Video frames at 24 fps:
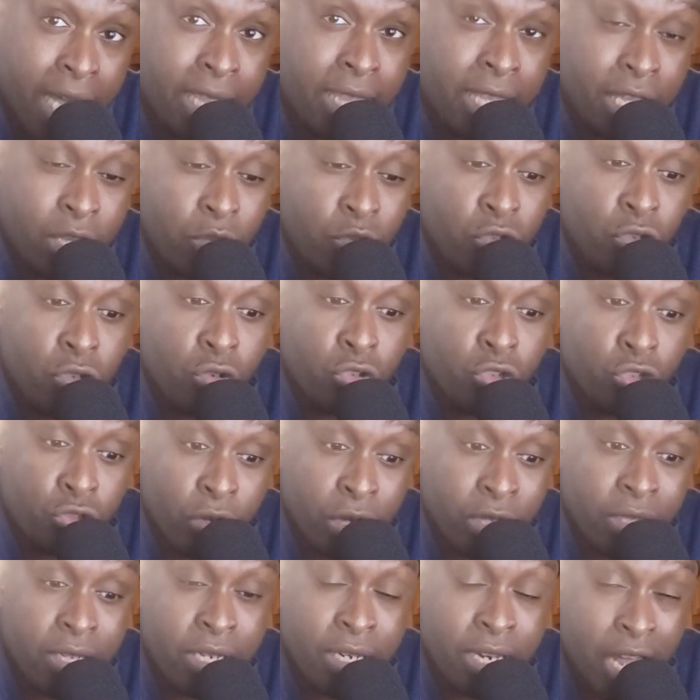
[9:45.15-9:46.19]
I think you should go
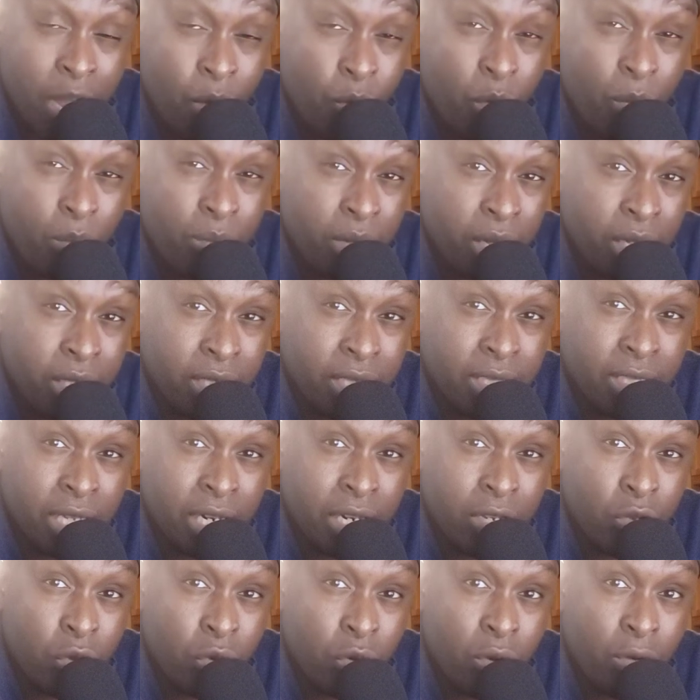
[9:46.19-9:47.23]
straight to Network Plus
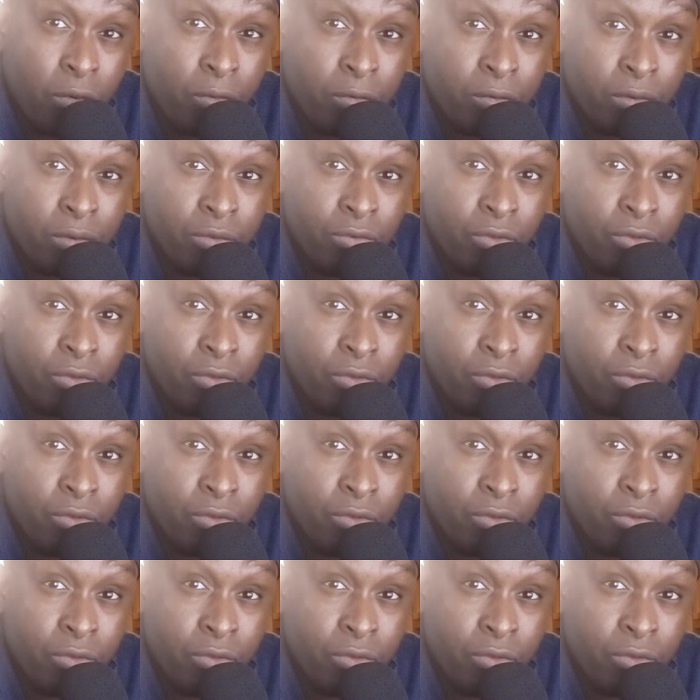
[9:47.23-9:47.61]
instead of going